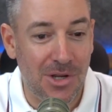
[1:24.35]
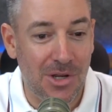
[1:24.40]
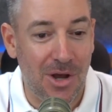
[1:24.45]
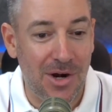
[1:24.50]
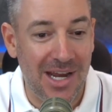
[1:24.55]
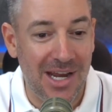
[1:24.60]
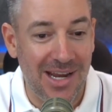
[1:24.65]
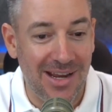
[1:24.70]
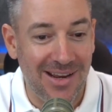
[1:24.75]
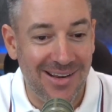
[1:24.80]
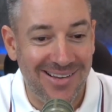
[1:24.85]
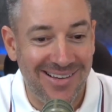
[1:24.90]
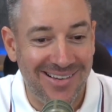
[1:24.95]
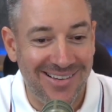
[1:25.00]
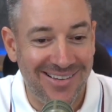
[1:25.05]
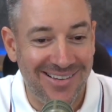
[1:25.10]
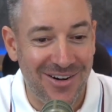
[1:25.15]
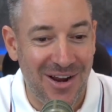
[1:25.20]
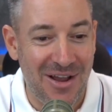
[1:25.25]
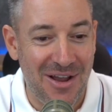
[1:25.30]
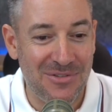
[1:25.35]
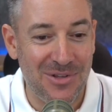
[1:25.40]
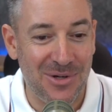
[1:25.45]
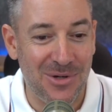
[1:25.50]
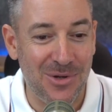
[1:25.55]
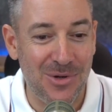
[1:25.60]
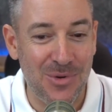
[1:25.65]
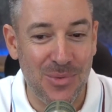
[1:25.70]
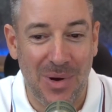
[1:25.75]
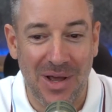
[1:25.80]
Connie, good
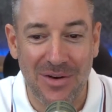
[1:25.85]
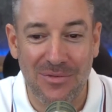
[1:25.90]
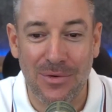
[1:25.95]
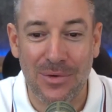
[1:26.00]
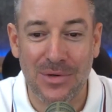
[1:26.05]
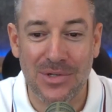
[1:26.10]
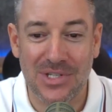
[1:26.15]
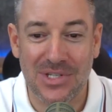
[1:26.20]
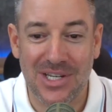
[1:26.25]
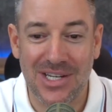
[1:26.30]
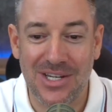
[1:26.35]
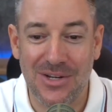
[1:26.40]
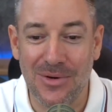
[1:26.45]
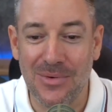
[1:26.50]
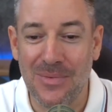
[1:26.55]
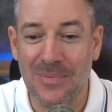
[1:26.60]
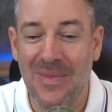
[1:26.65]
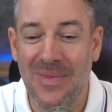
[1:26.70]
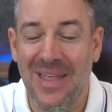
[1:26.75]
afternoon. Wonderful to see you.